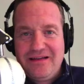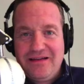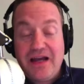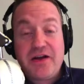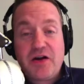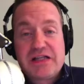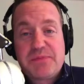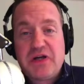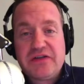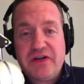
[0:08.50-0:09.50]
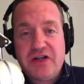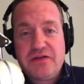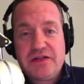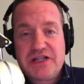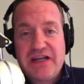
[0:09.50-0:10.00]
Hi there, it's Paul
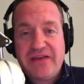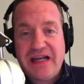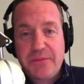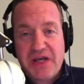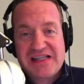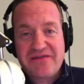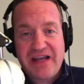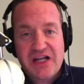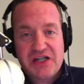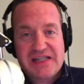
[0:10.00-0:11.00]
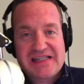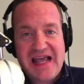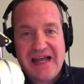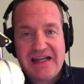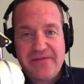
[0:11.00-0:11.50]
Duvall, Chief AWS Evangelist
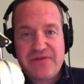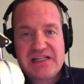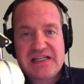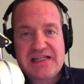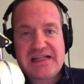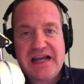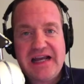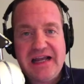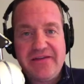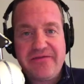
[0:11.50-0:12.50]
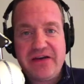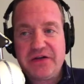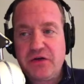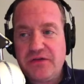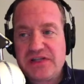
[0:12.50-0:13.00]
at Emphasis and a
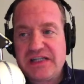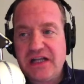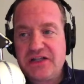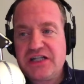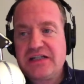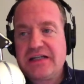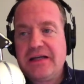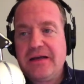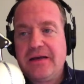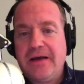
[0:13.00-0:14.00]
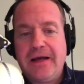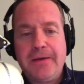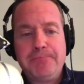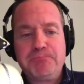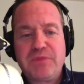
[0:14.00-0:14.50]
founder of Stelligent.
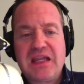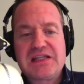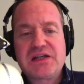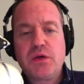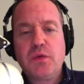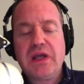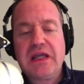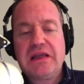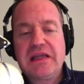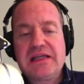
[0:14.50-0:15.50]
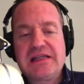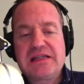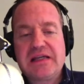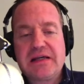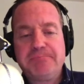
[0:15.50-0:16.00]
So in
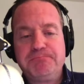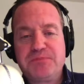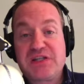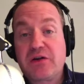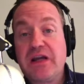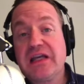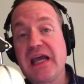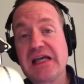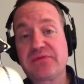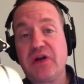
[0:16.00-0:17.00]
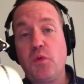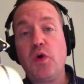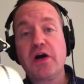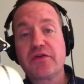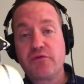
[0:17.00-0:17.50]
this screencast, I'm going to
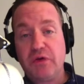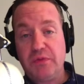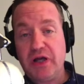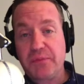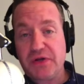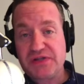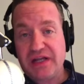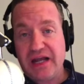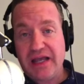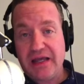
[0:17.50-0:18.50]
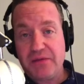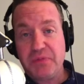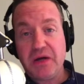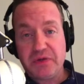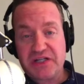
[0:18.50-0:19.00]
walk through a blog post that I
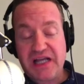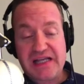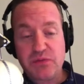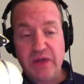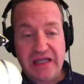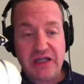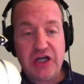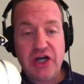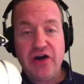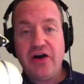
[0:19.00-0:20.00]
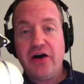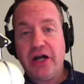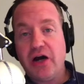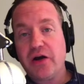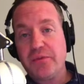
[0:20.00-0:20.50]
published last week
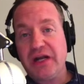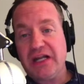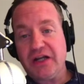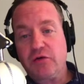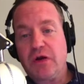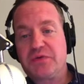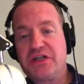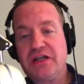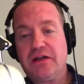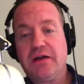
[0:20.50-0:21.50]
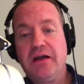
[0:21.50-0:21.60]
on automating encryption